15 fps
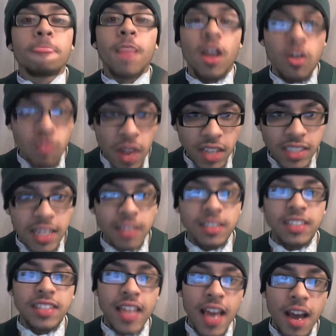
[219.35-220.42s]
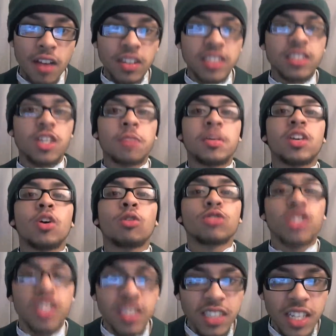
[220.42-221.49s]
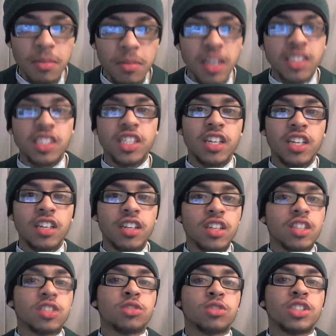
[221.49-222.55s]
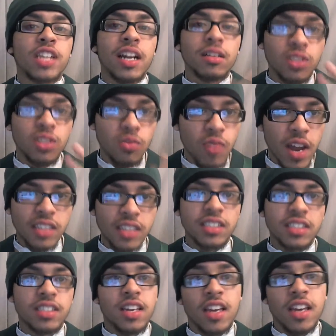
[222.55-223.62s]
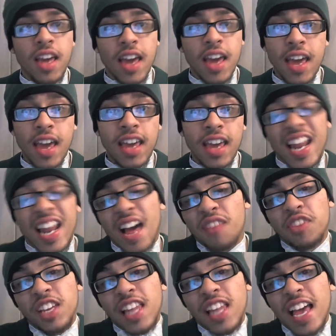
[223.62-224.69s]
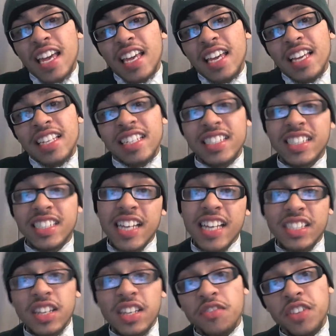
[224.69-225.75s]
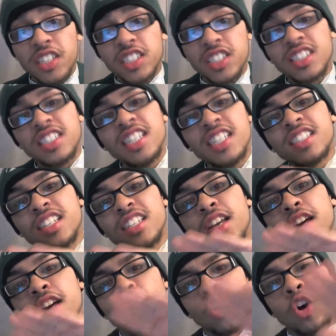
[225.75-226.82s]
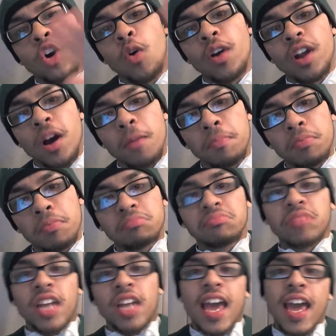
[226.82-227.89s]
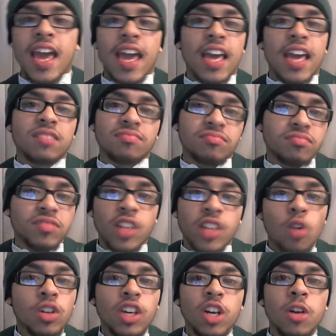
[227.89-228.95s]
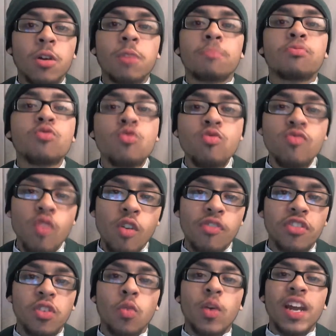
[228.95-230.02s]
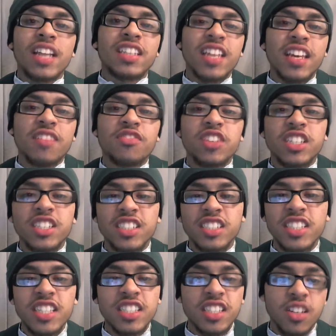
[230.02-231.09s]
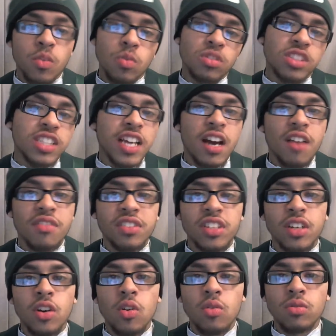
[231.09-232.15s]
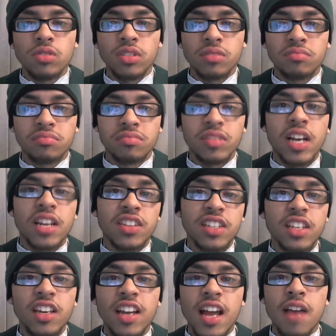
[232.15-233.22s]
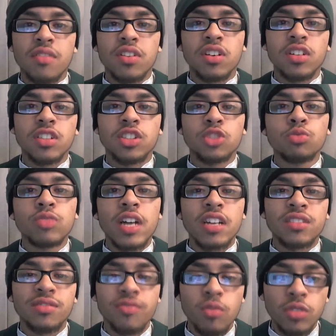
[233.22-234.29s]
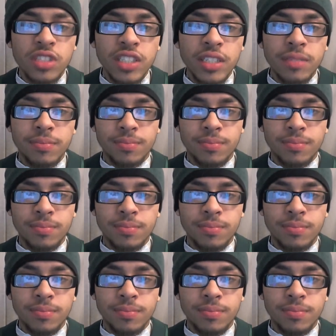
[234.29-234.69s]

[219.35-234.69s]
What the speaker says: Rex held it down. He's gonna be coaching the team next year, so shout out to Rex. And I feel like the Jets finish the season going up, and they're only going to improve off of the way that they finish the season. We'll see how everything goes. I think they're going to have a good 2014.